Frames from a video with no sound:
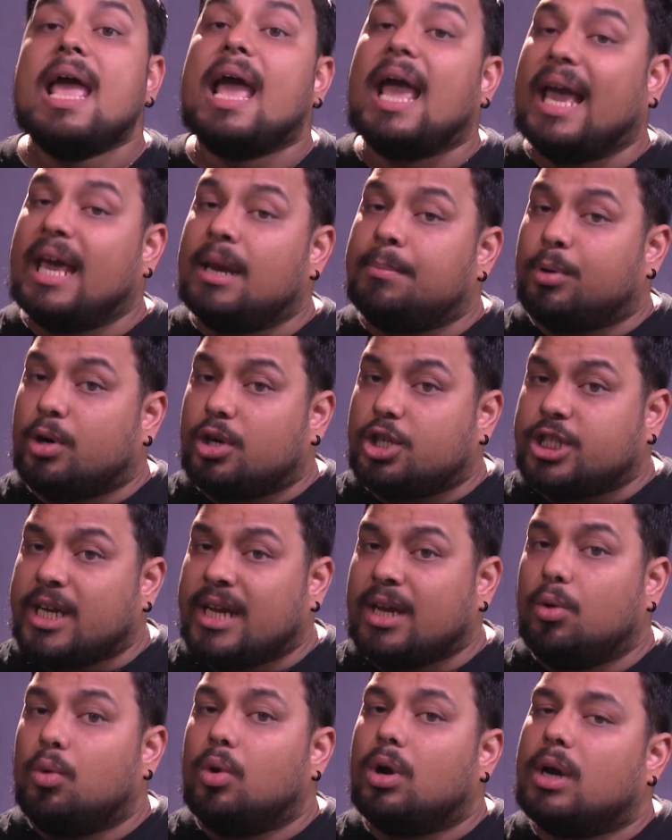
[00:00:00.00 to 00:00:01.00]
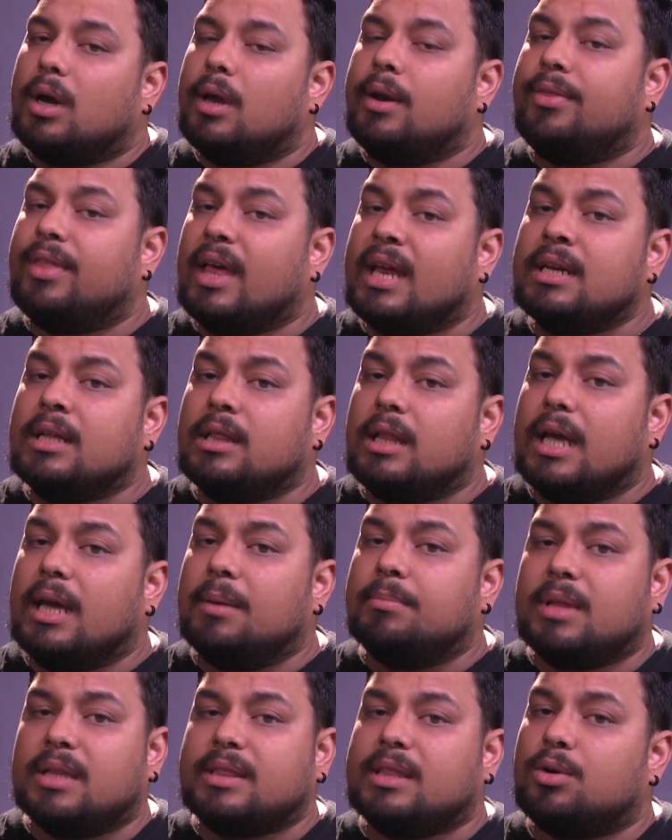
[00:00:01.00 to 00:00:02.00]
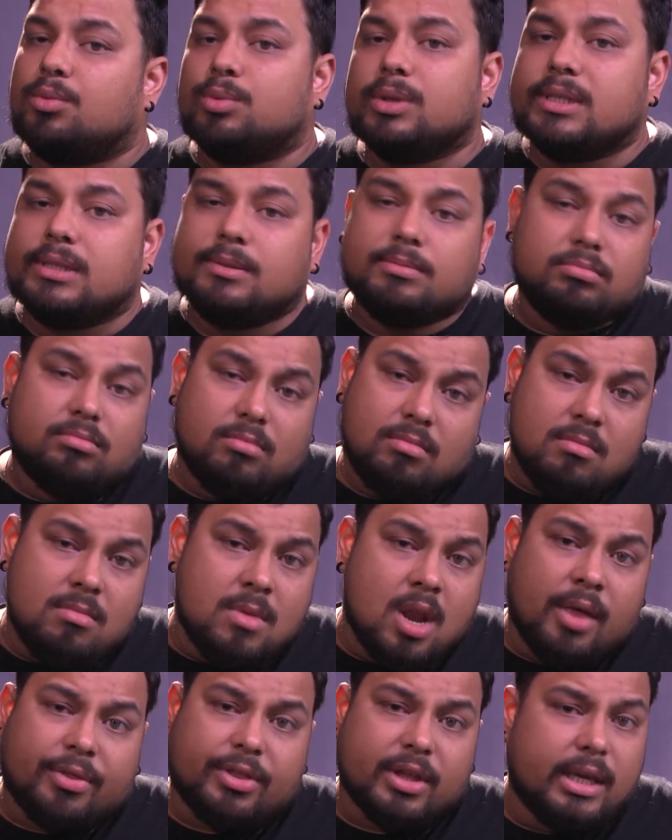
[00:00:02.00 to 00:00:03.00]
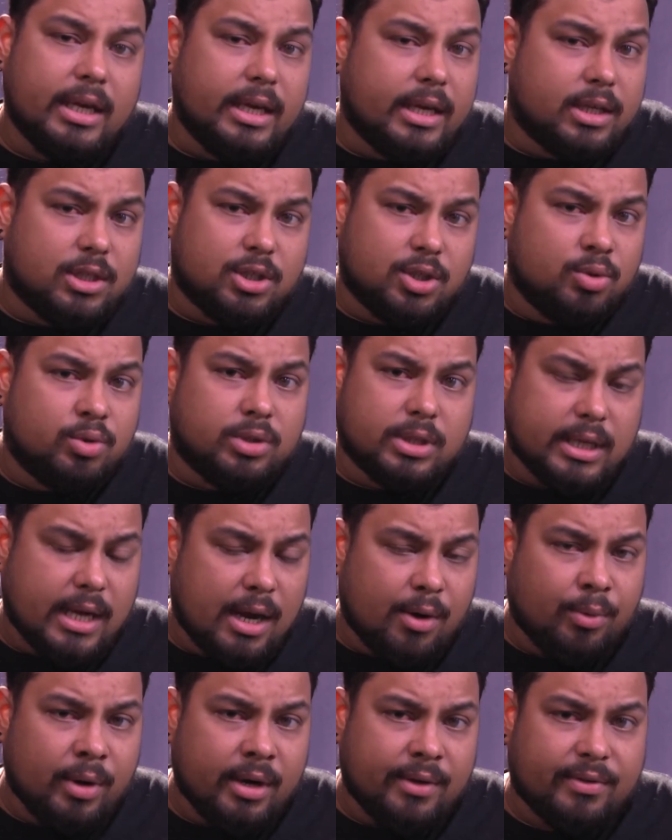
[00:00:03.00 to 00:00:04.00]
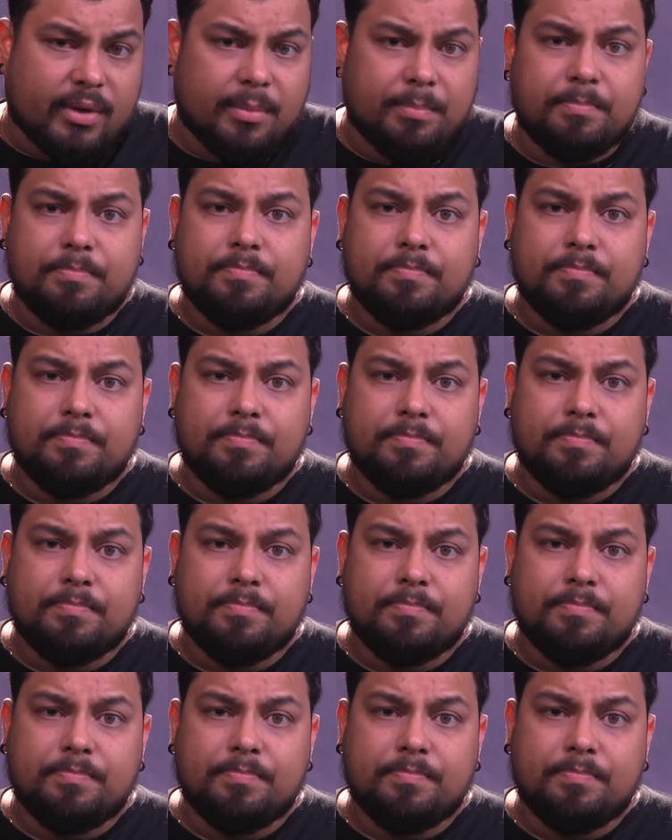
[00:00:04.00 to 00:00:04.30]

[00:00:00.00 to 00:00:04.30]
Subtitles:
and Poroshenko could then claim that there was nothing he could do to get rid of him.